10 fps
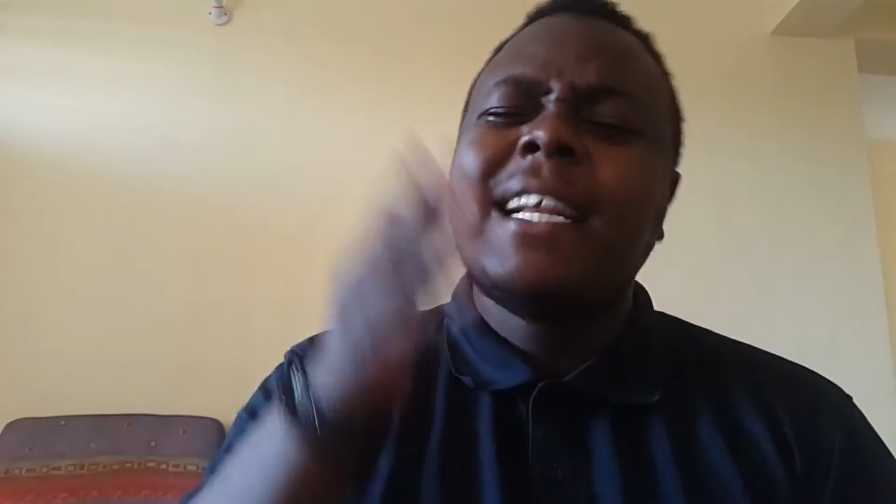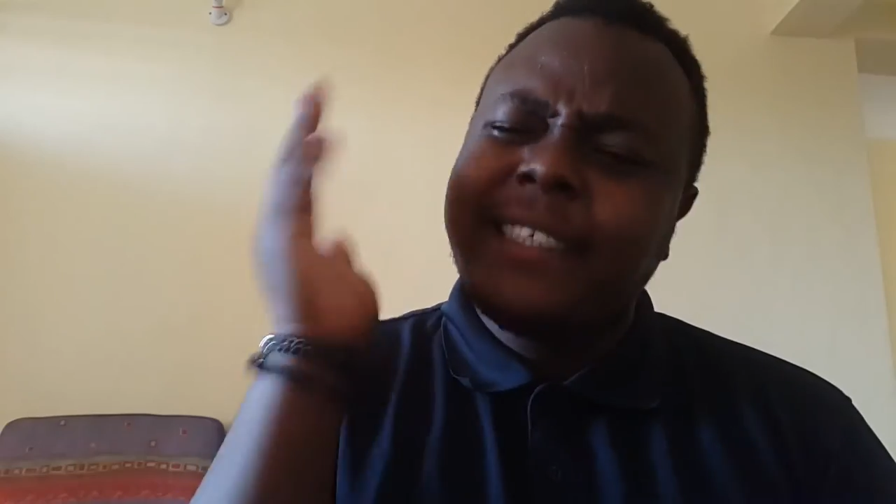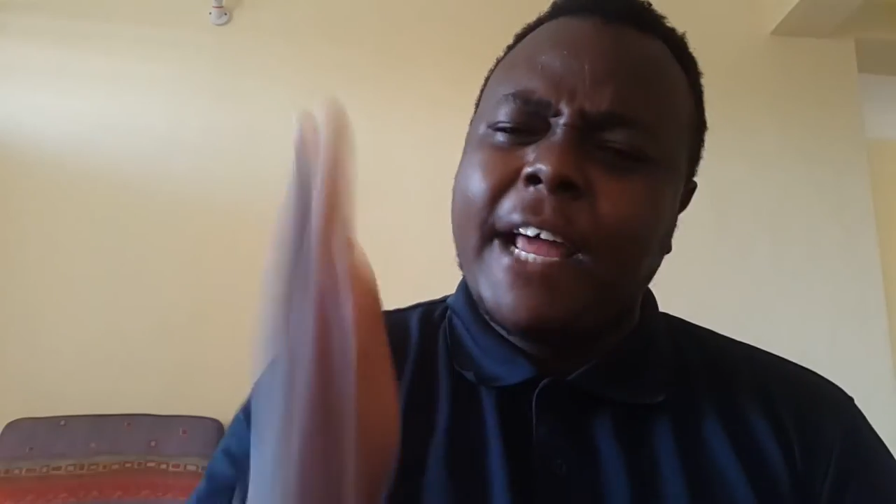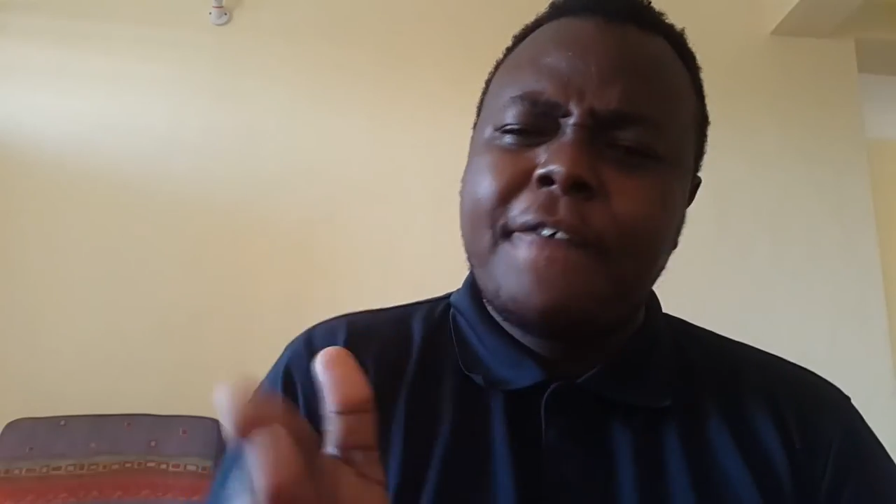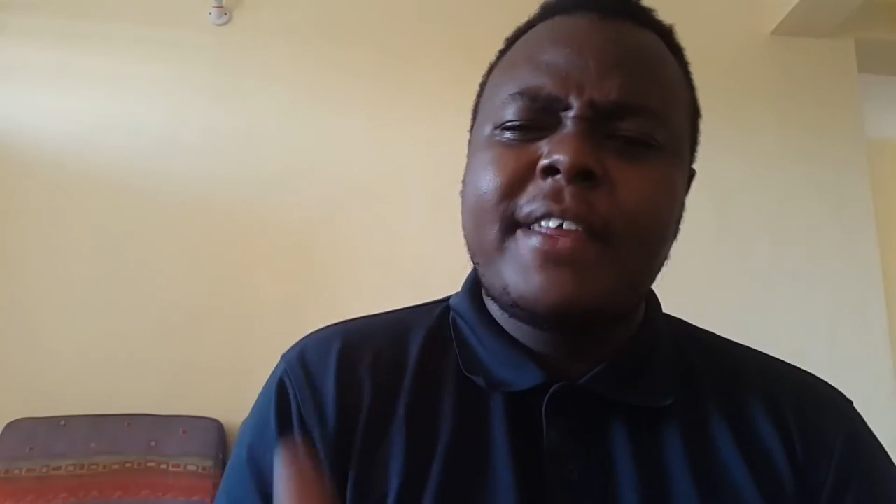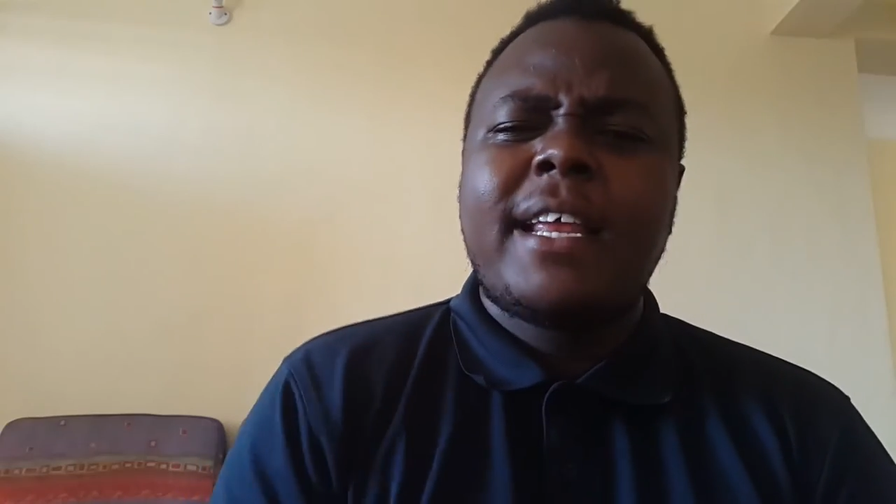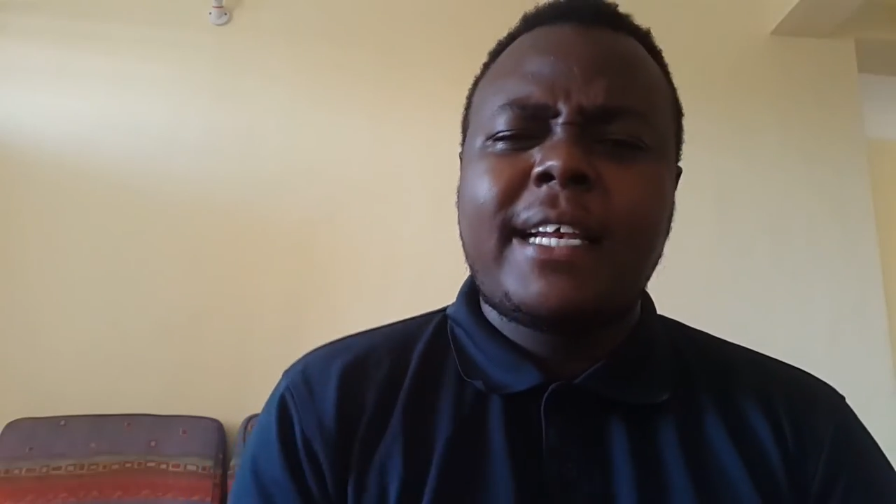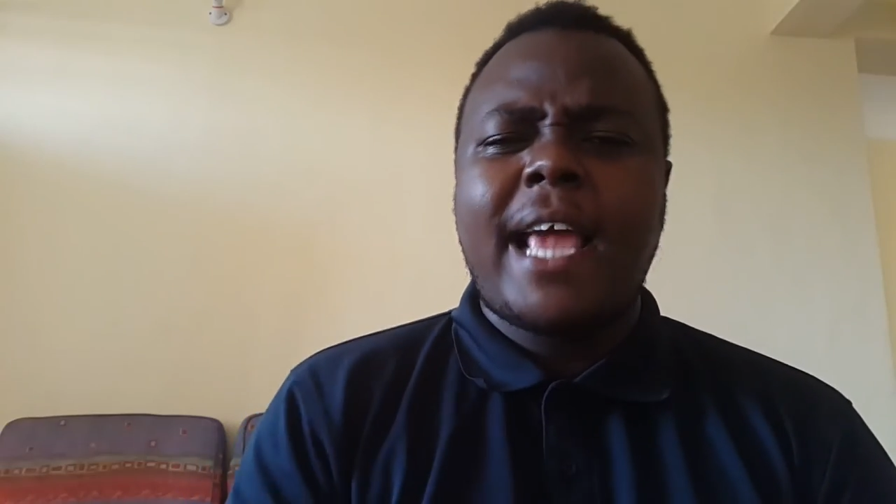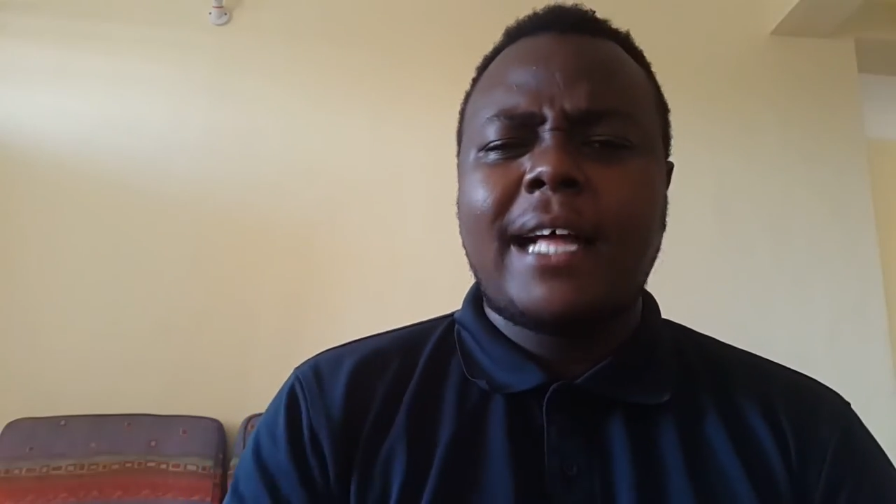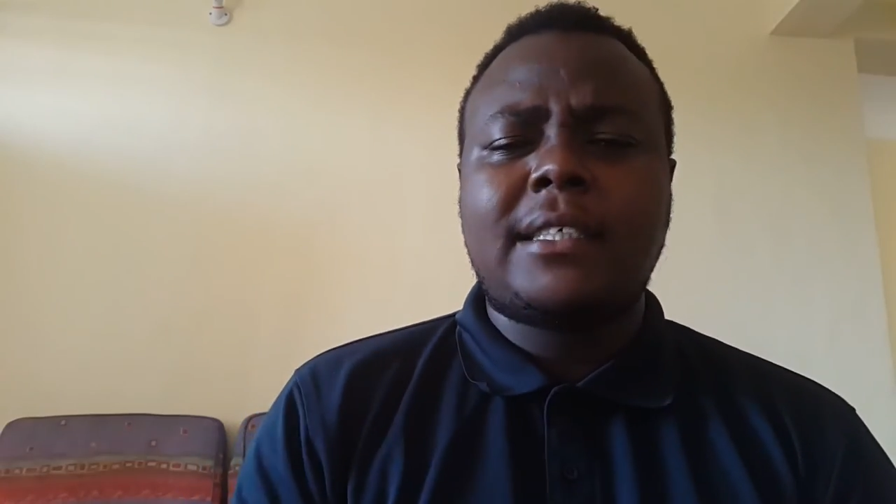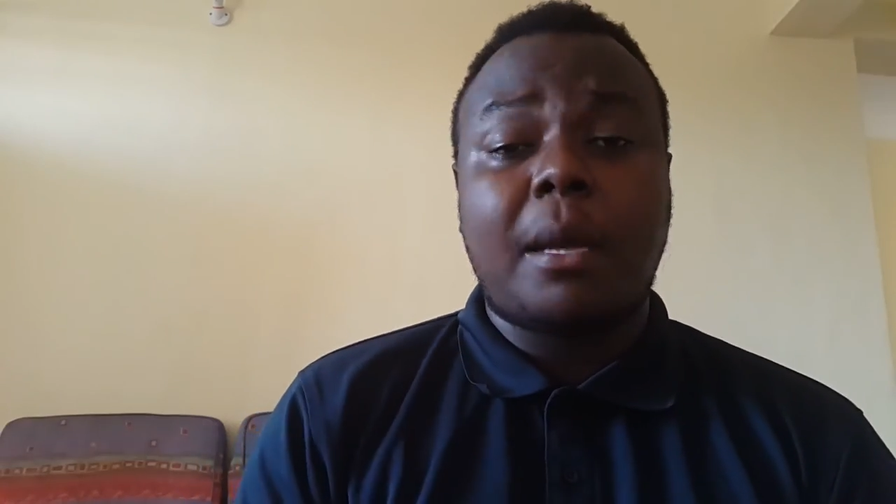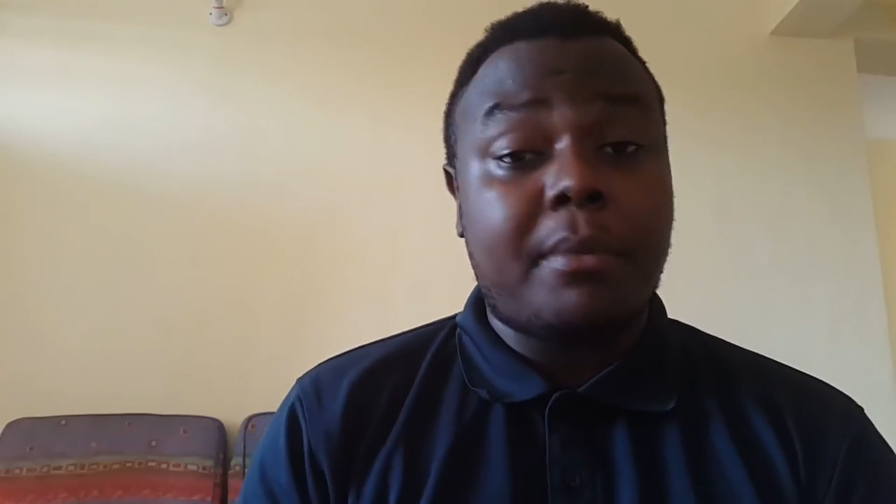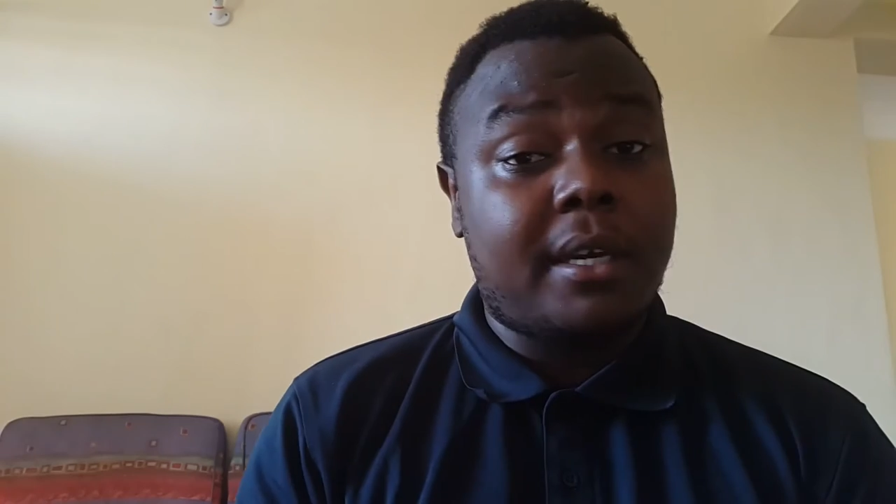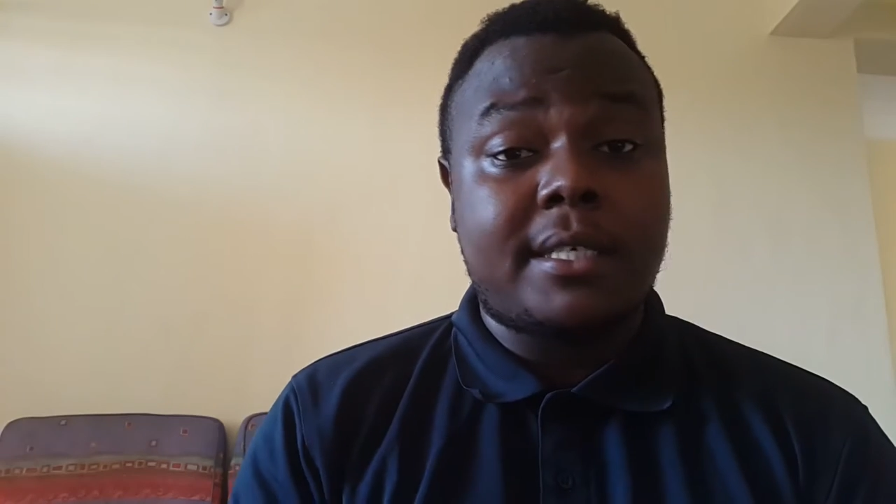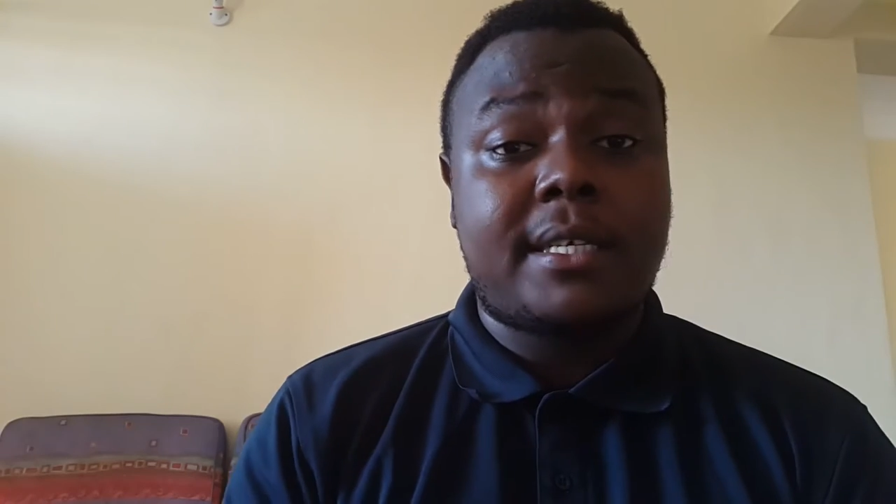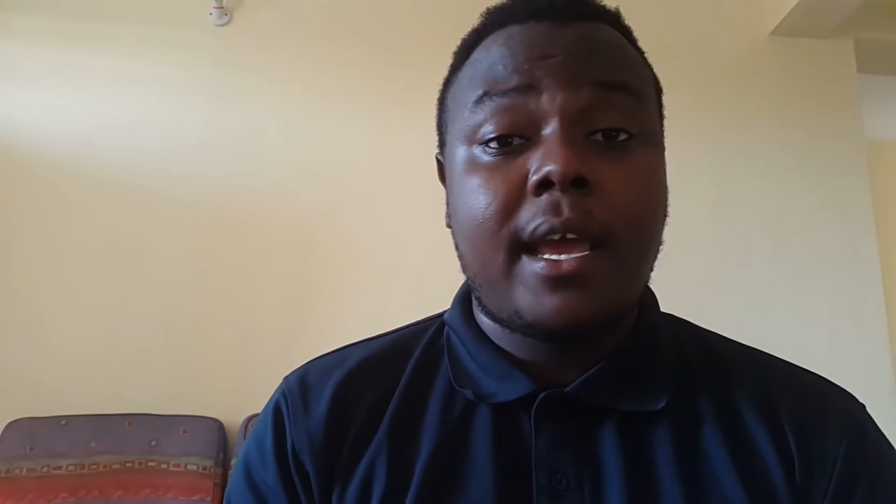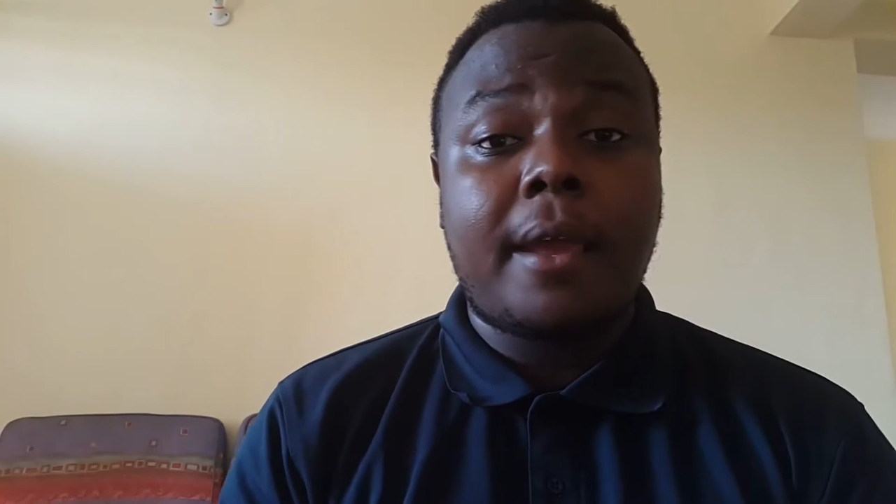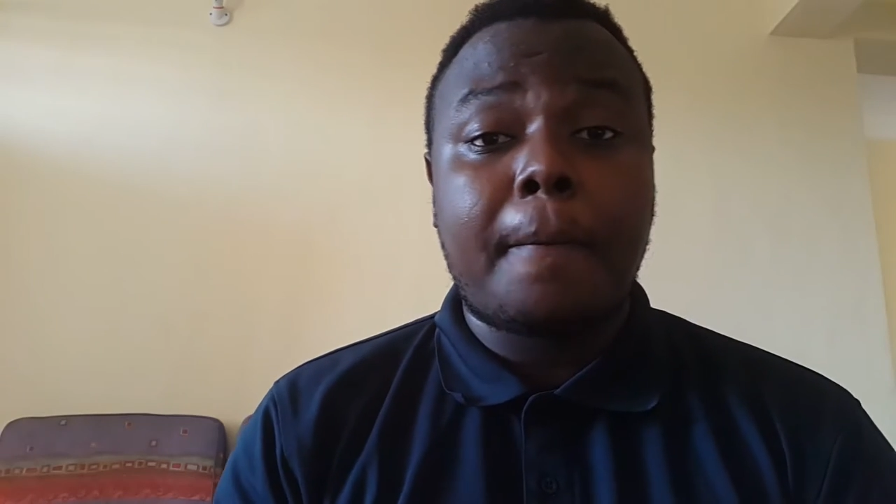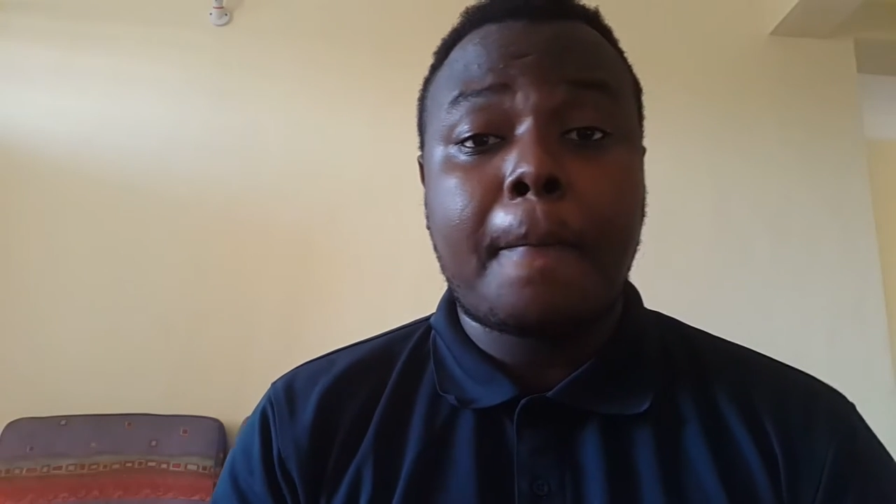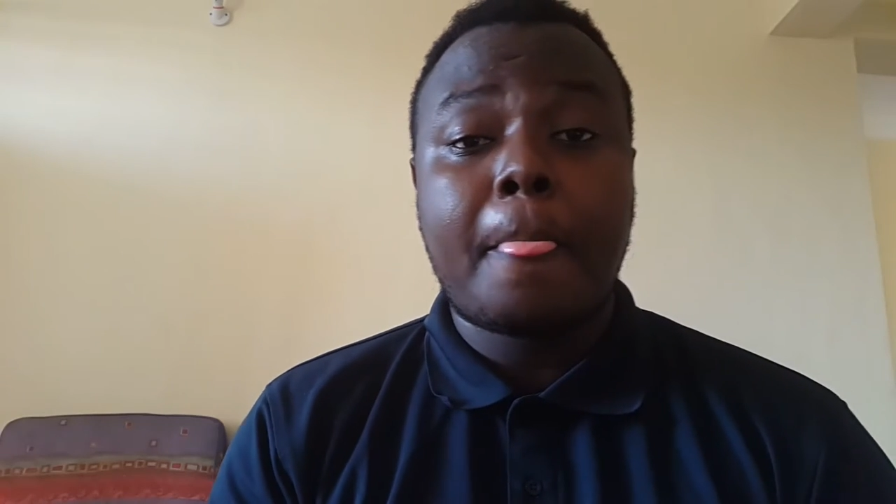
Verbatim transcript: I definitely had something to say.